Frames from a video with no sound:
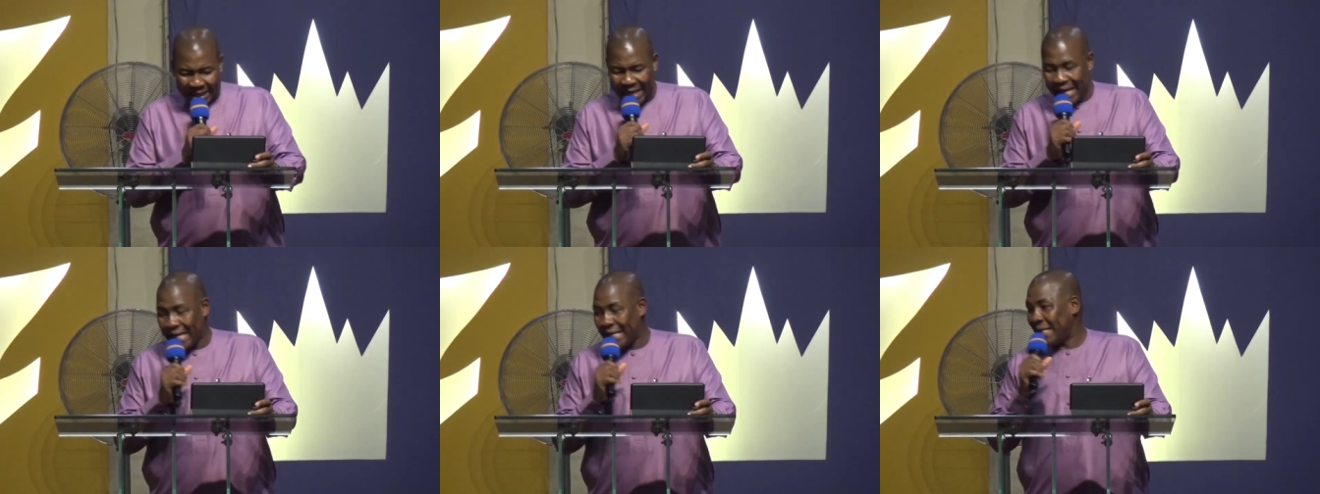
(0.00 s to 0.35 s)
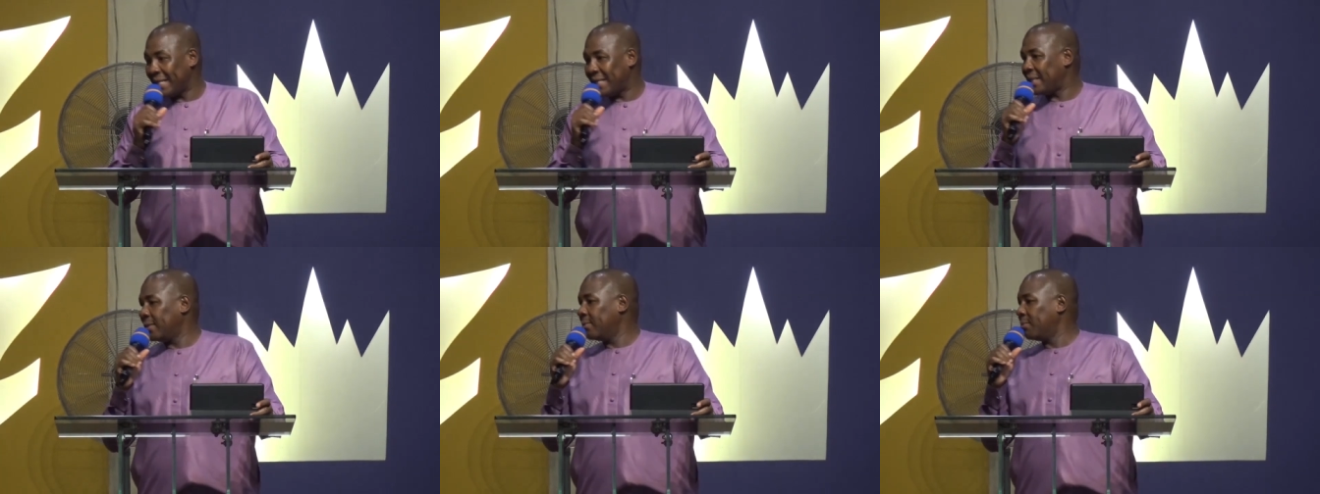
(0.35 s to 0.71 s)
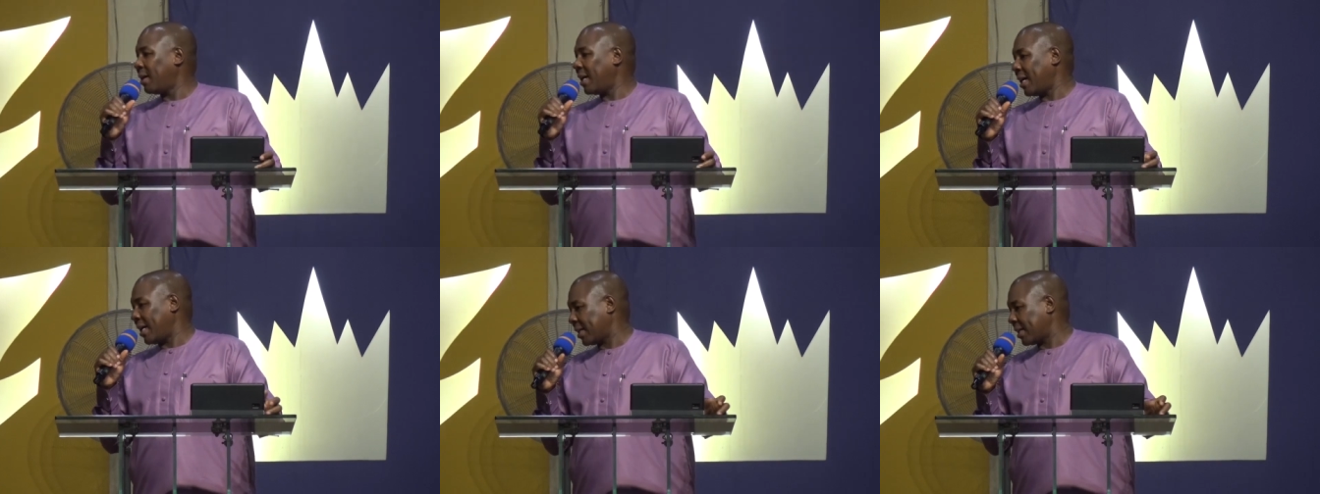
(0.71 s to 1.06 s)
anything
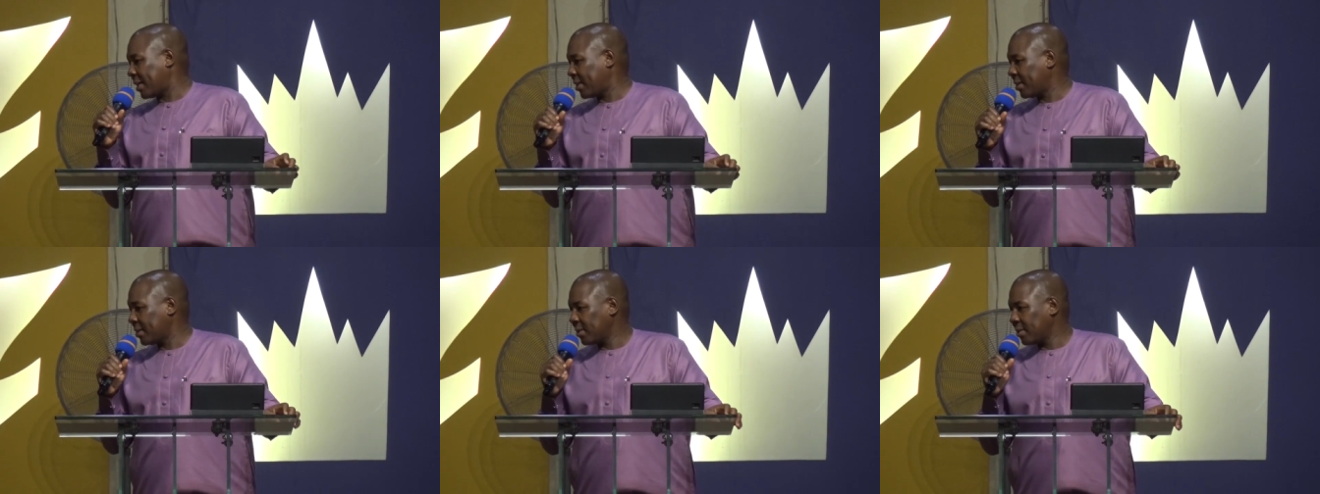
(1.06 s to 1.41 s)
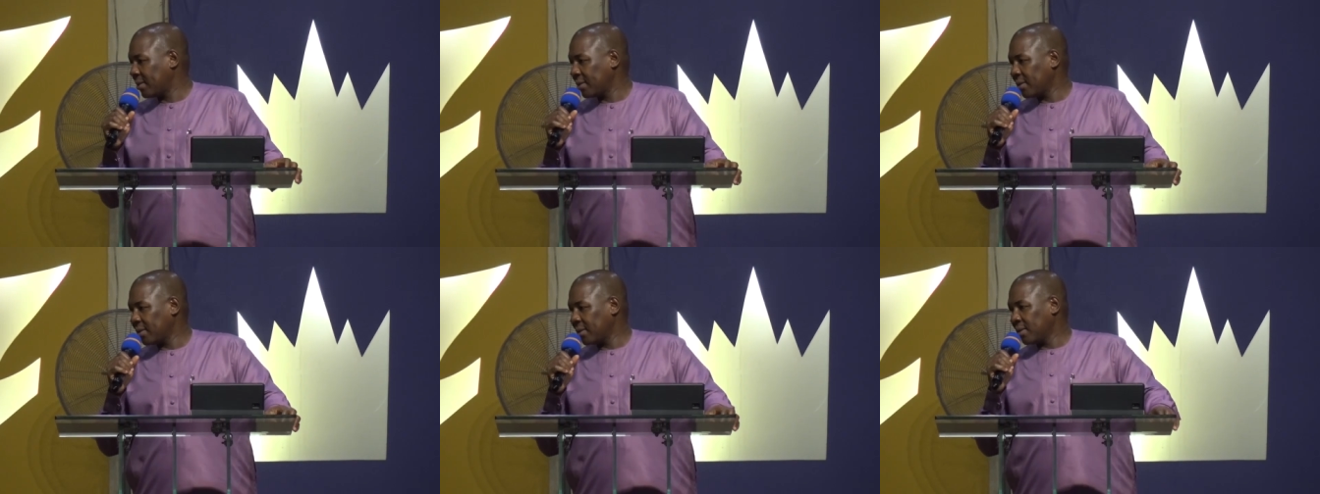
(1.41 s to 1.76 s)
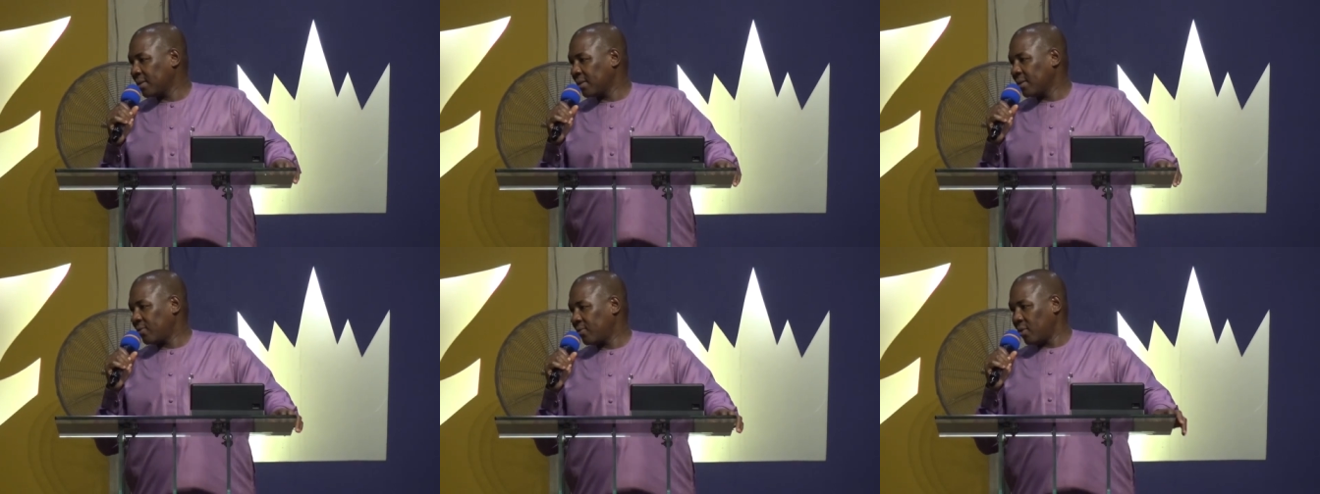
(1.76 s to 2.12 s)
back
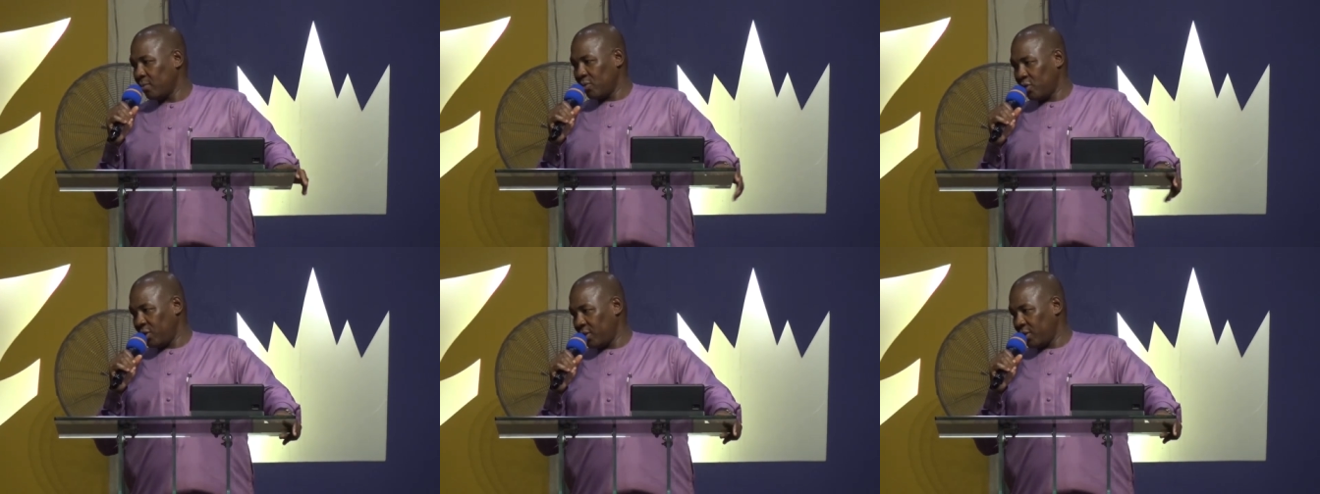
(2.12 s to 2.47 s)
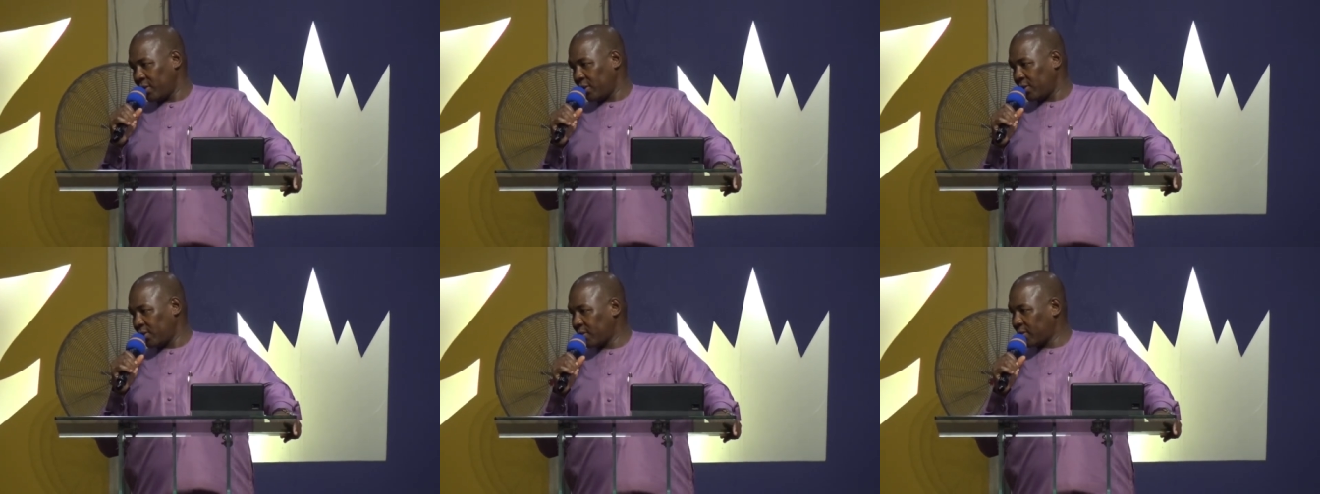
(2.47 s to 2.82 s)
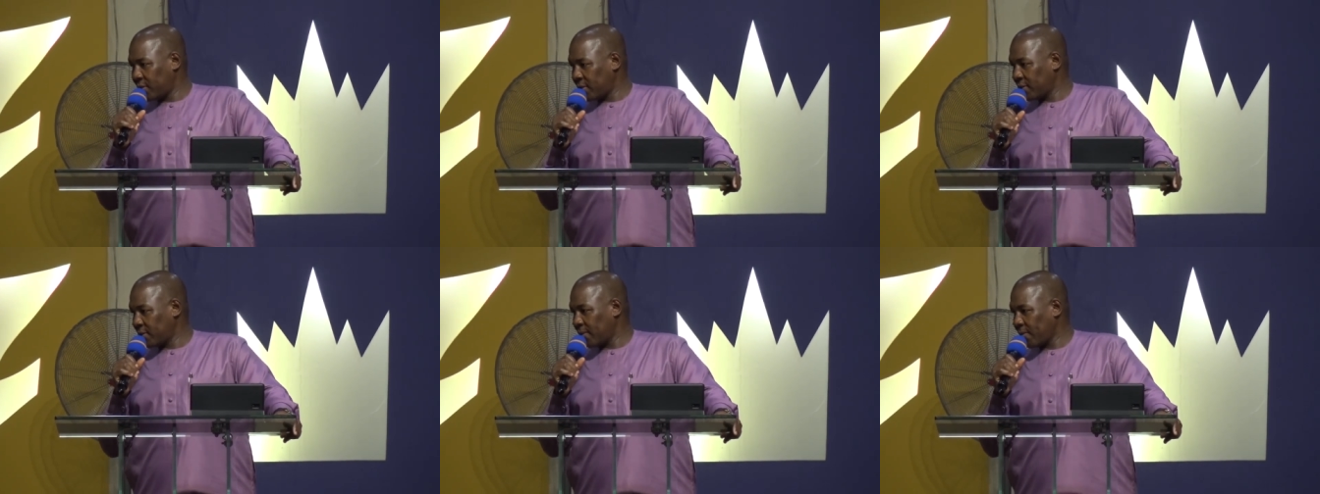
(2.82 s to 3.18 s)
from
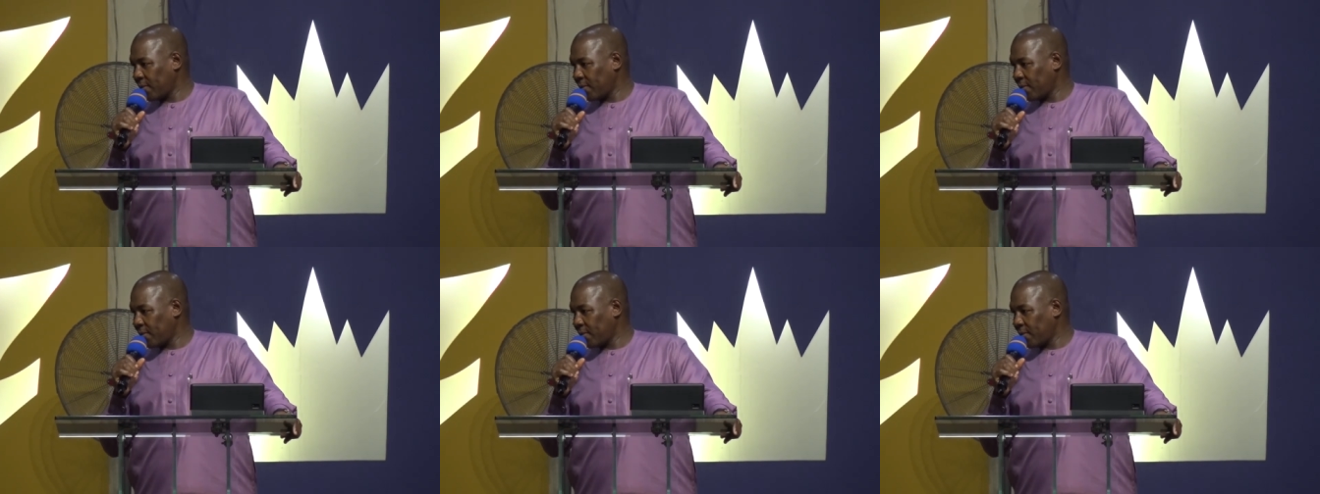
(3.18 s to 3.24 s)
Jesus.